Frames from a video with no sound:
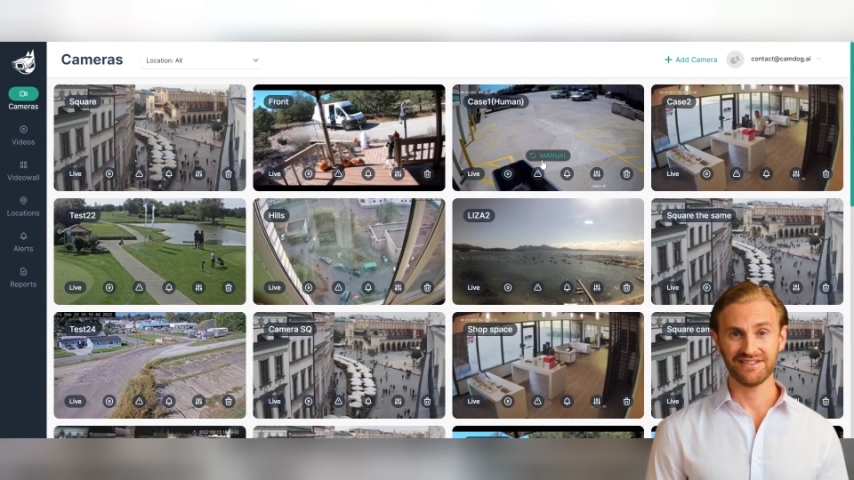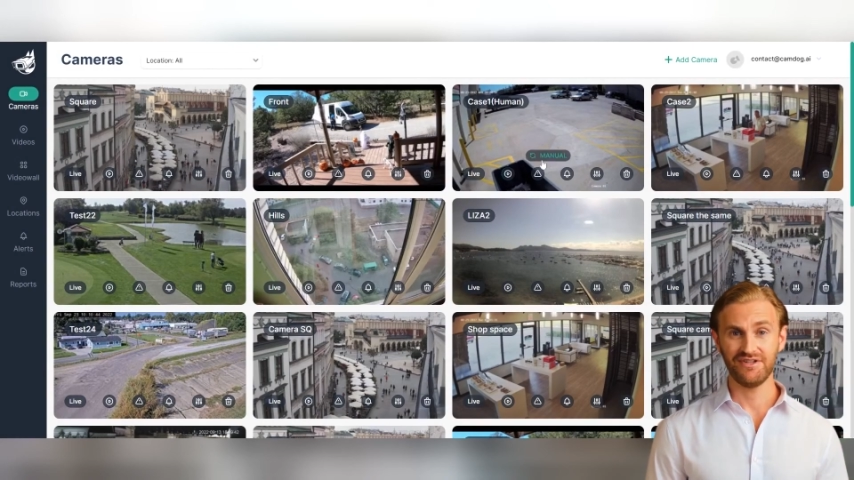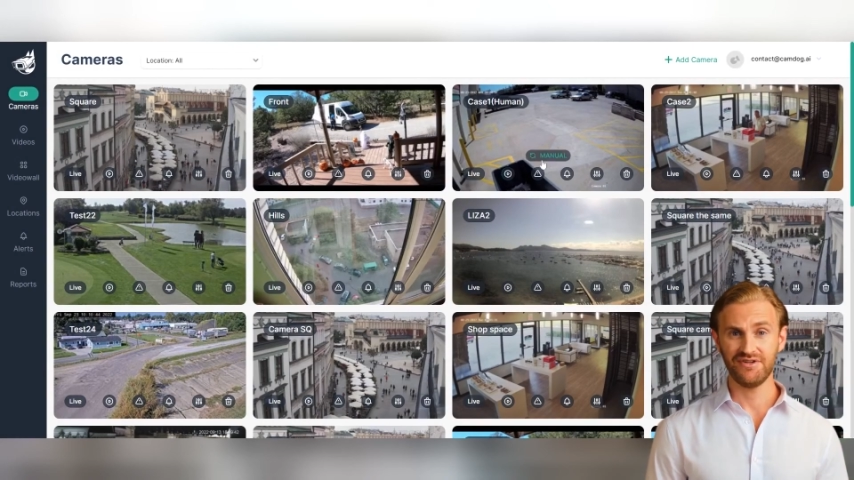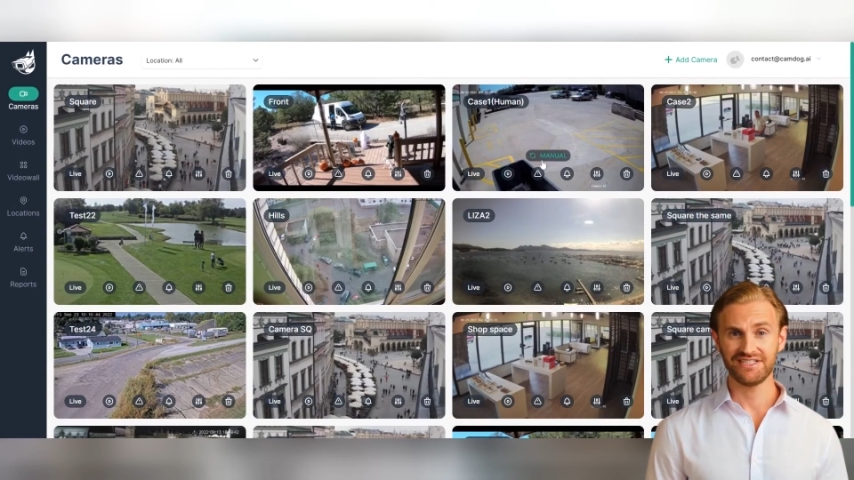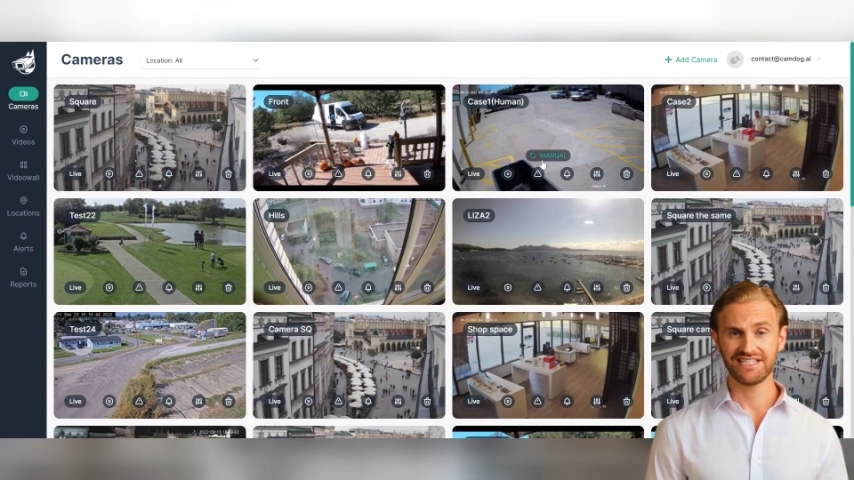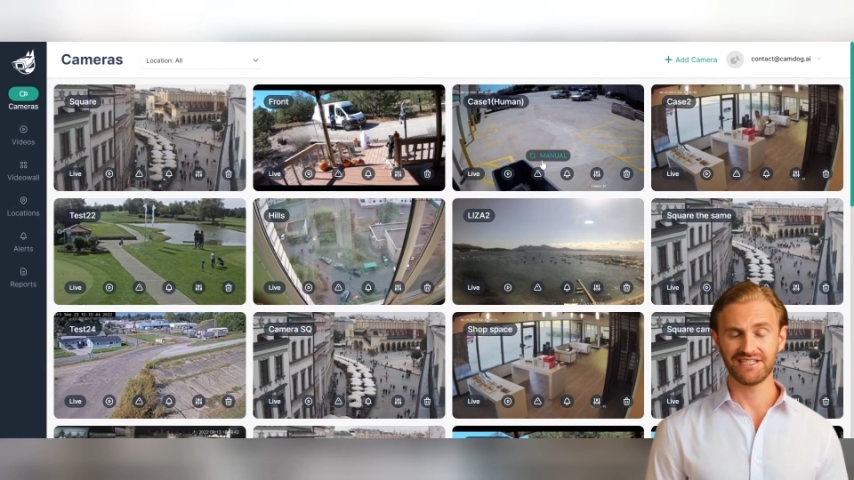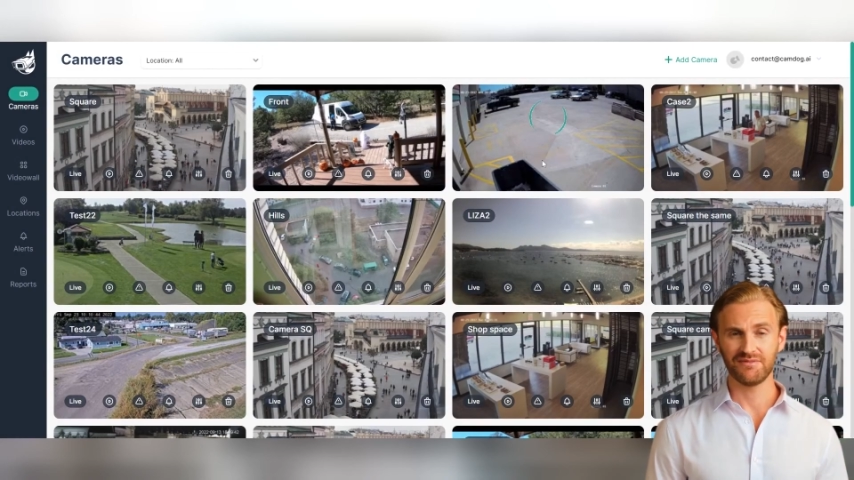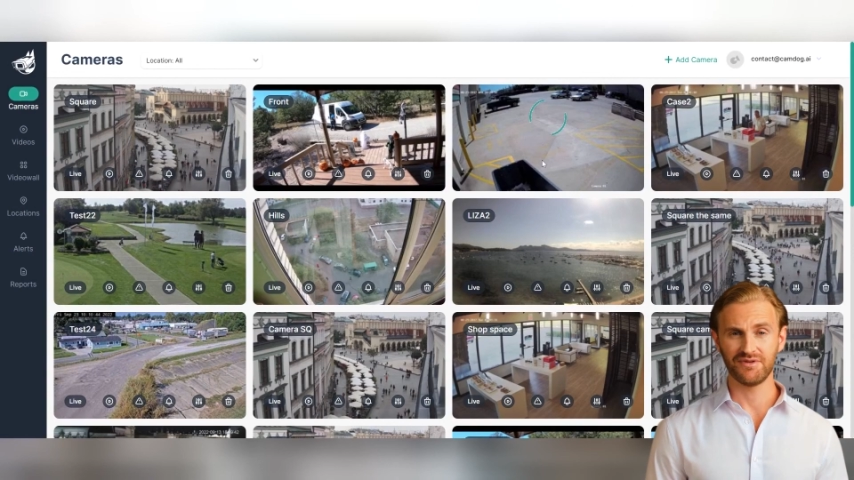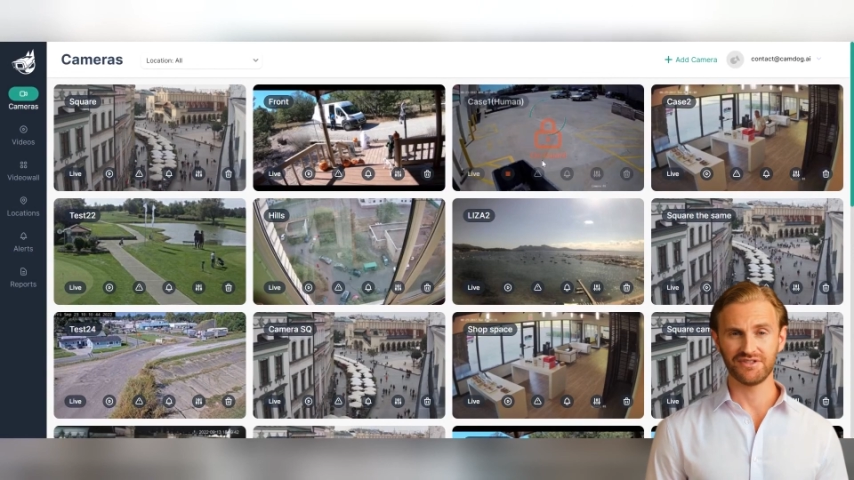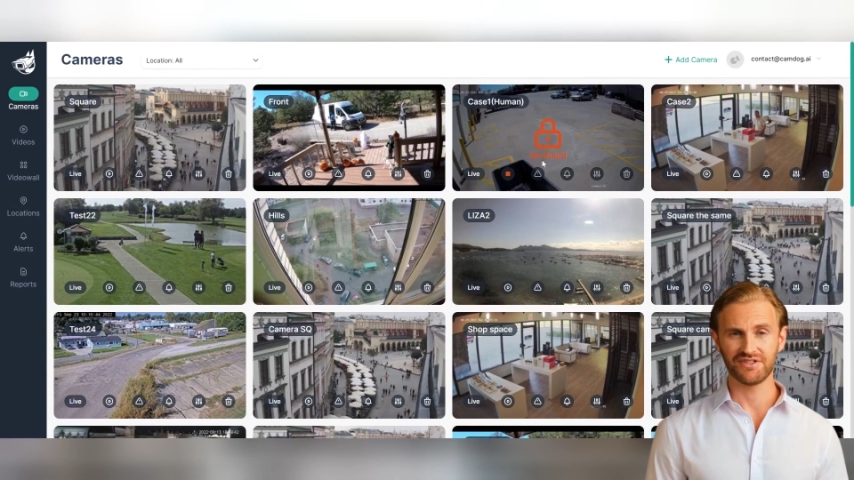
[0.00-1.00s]
Your
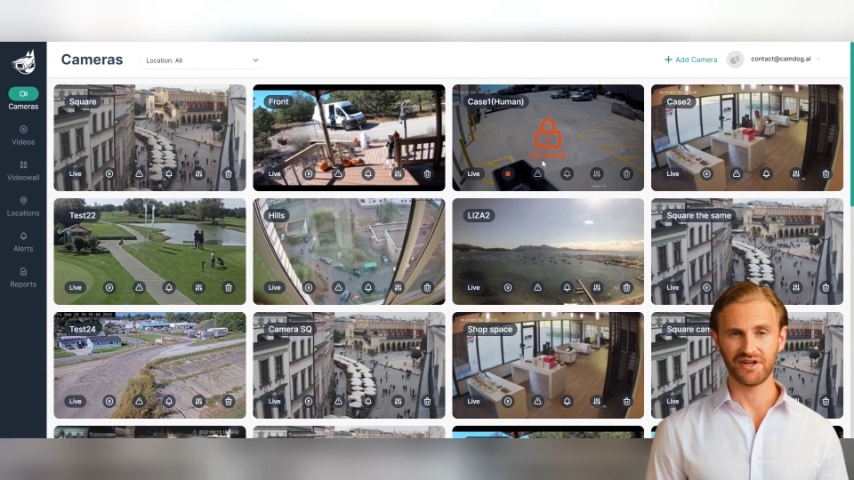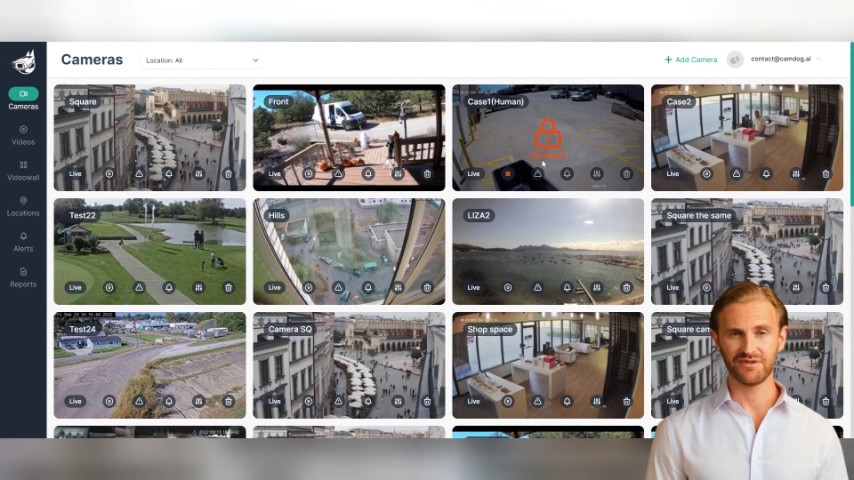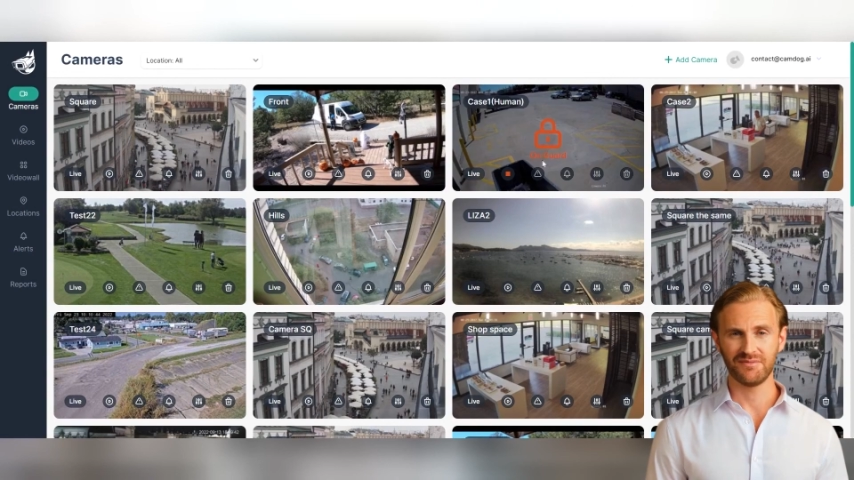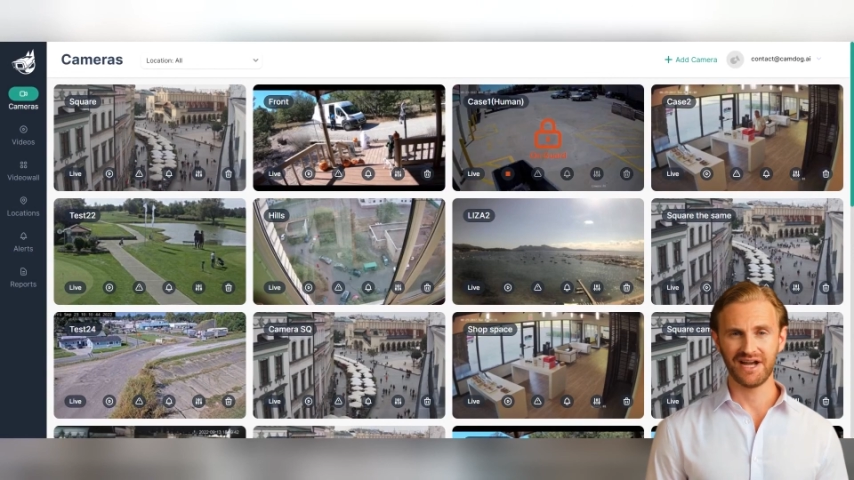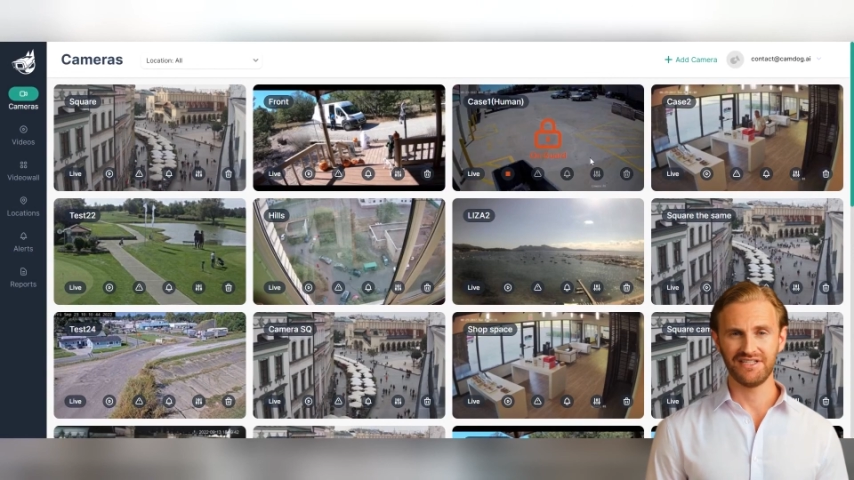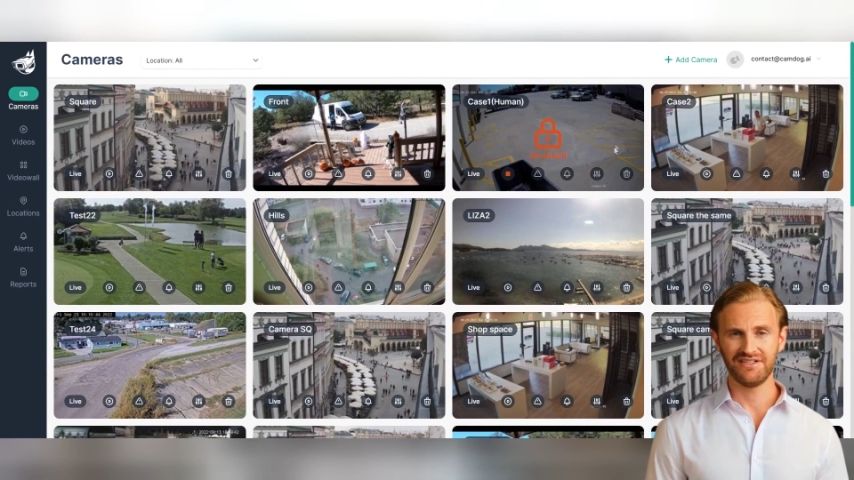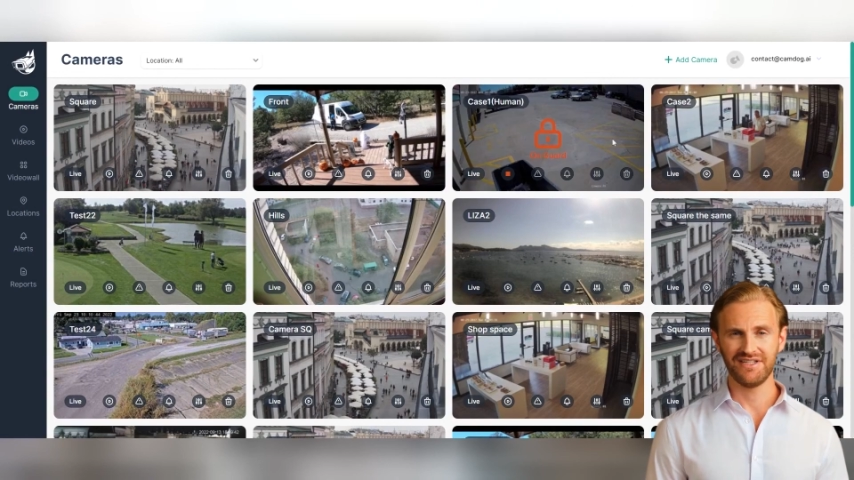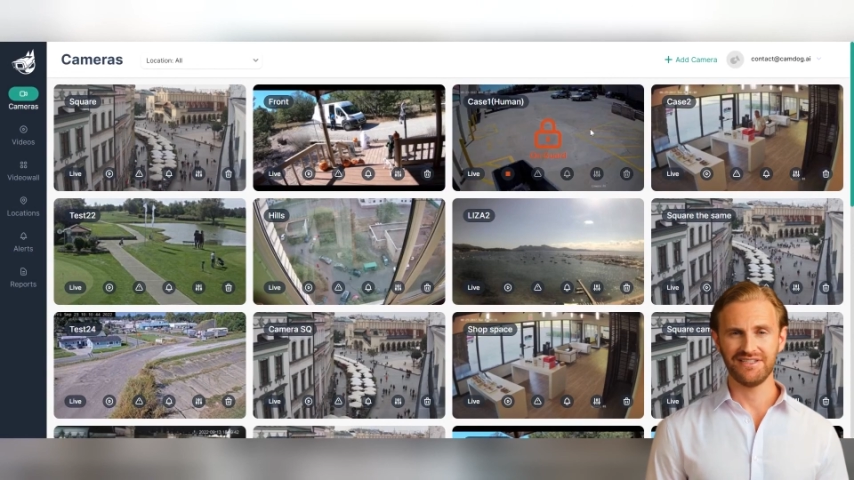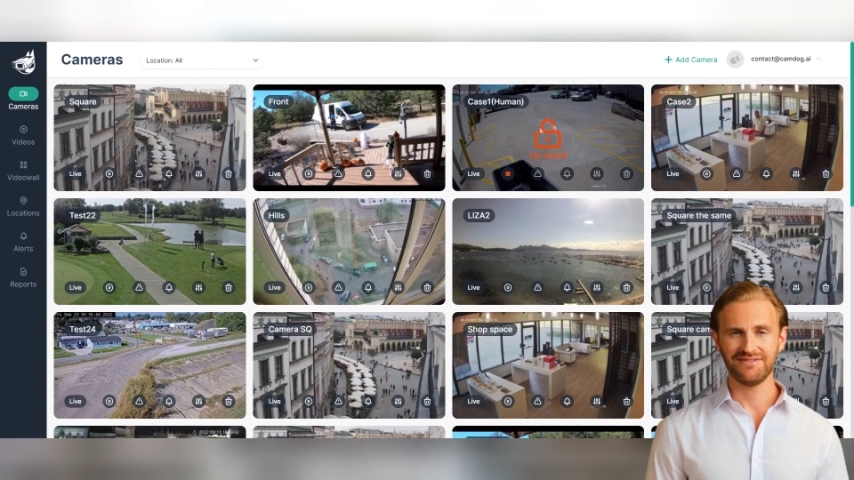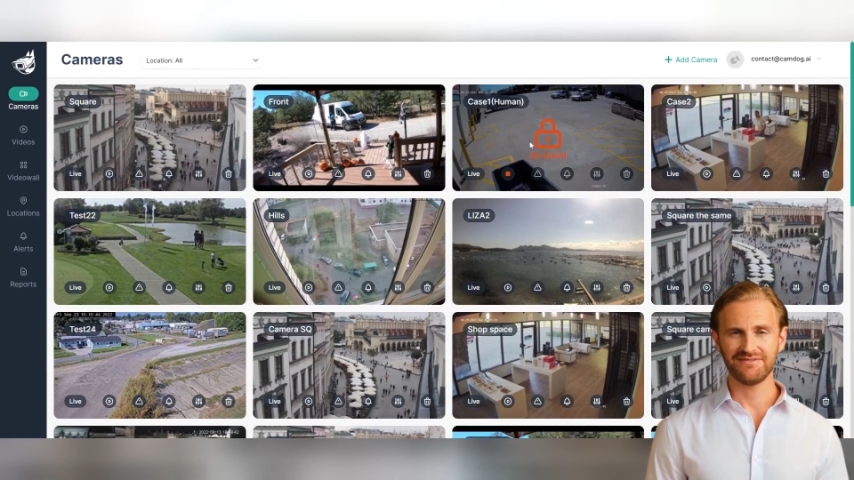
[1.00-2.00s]
system will start
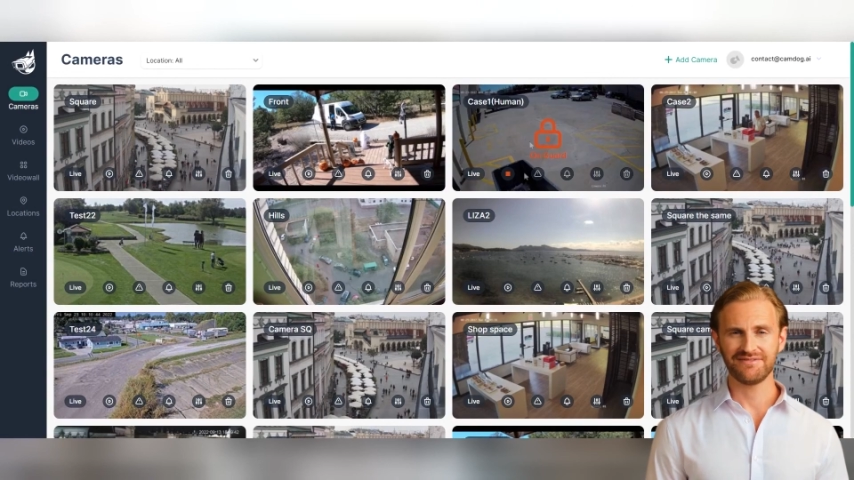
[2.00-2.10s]
monitoring.